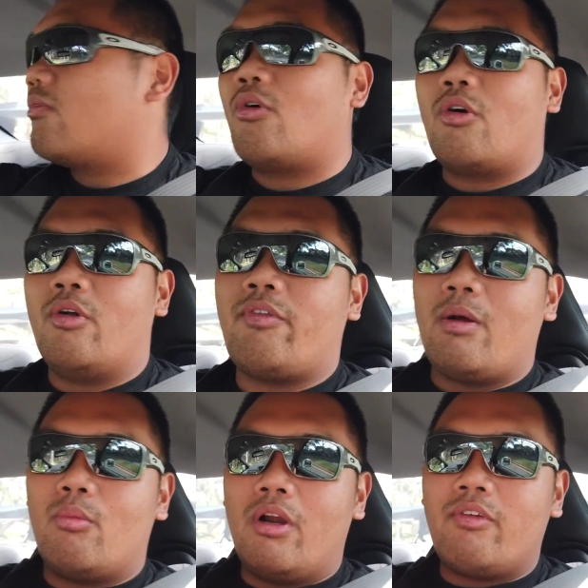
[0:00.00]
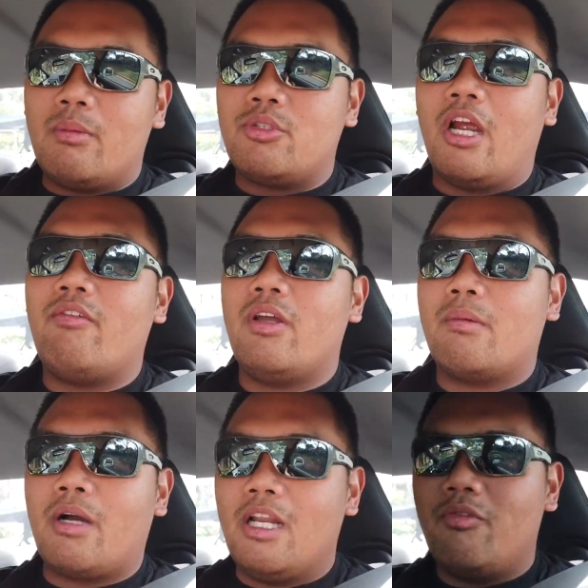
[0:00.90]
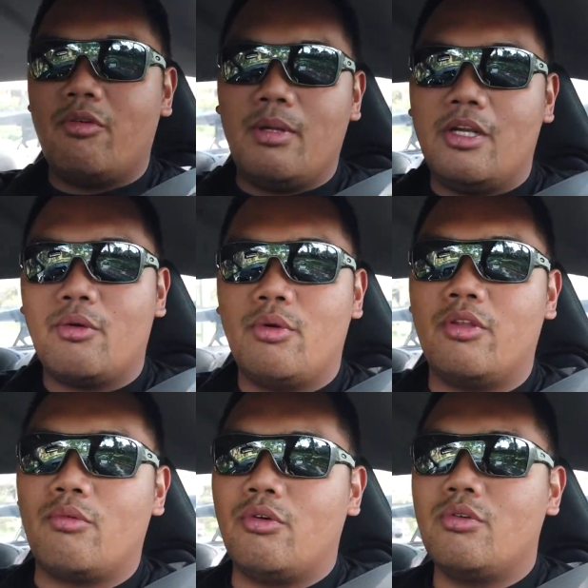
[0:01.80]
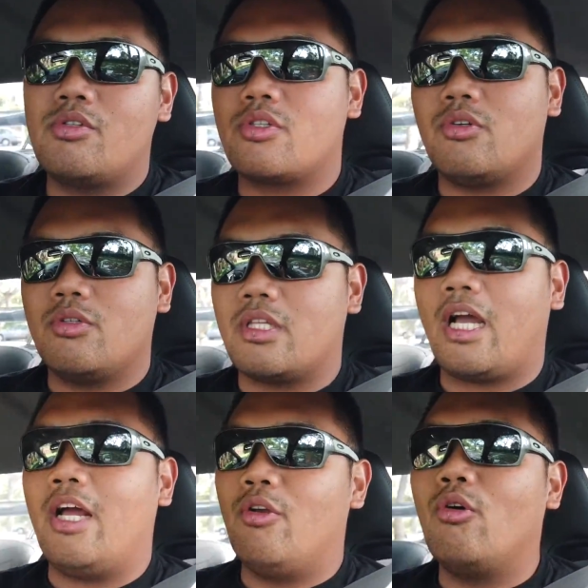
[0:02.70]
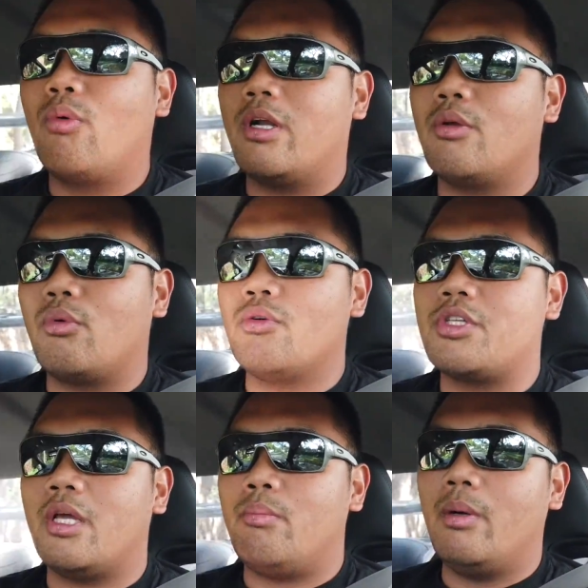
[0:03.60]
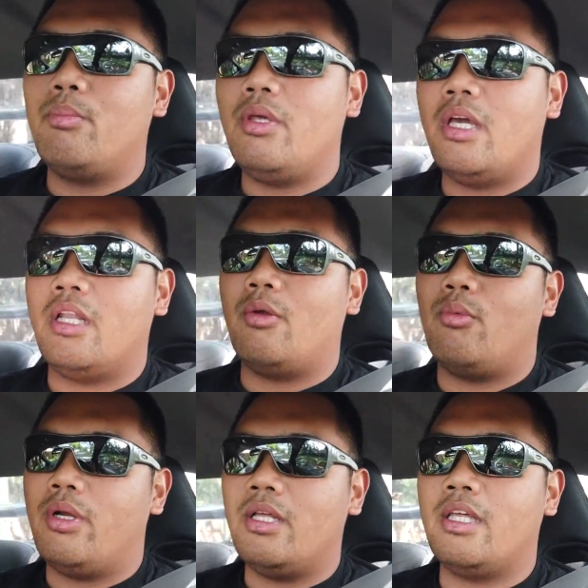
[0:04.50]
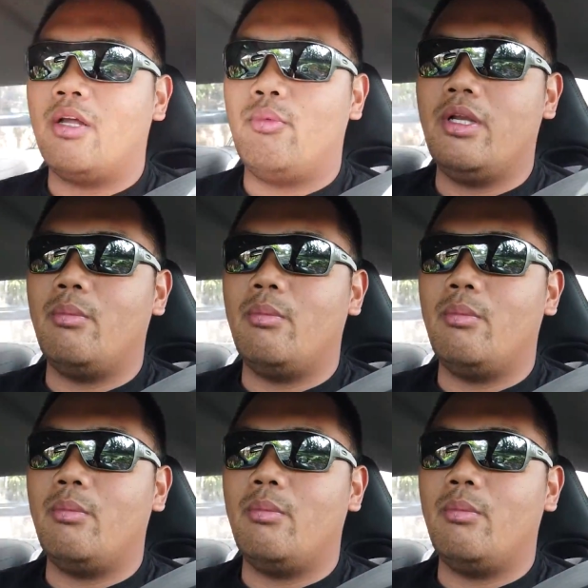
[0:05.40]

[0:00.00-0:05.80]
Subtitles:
or wherever I'm driving, I'm kind of familiar with the roads, so it's like I know where the roads get bumpy and they get really